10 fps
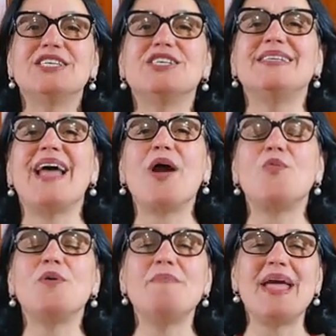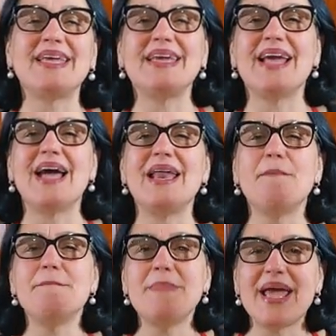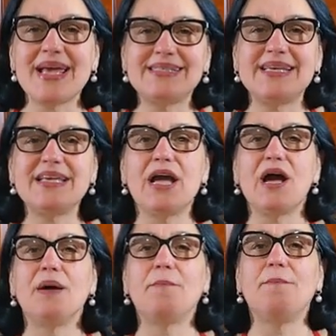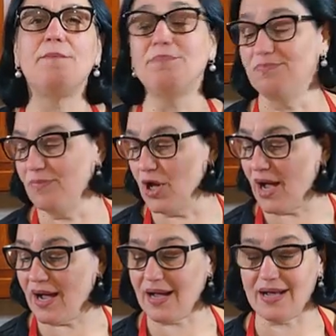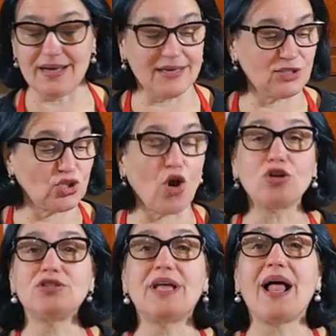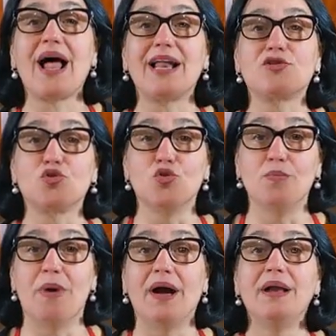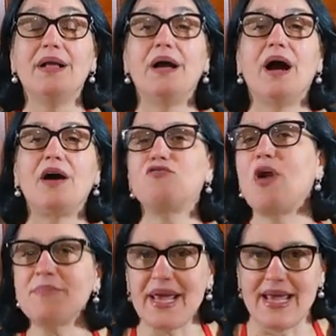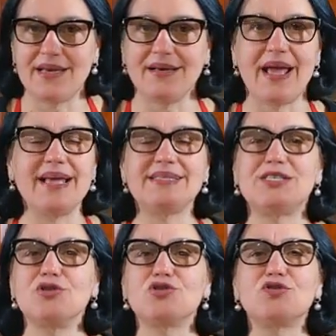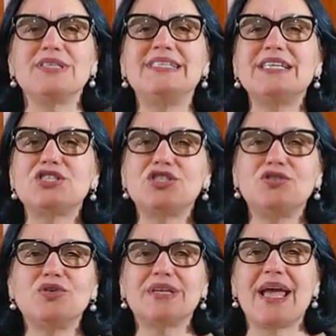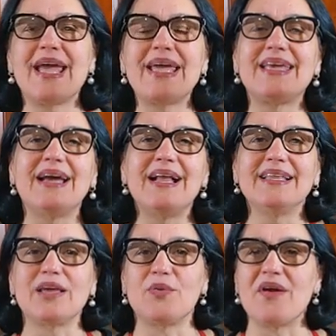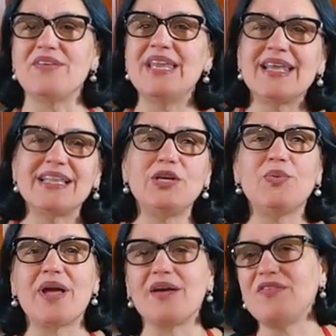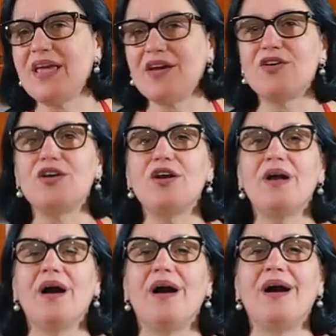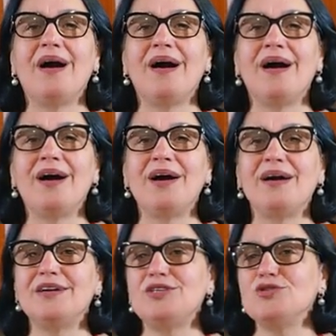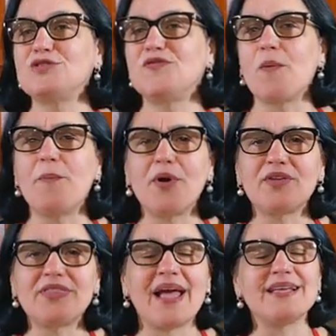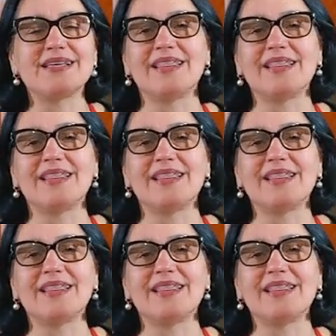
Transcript: Tonight we're making an amazing uh, torta al rum, a rum cake. It's your traditional cake that we have in Italy, we have here, uh, used for birthdays.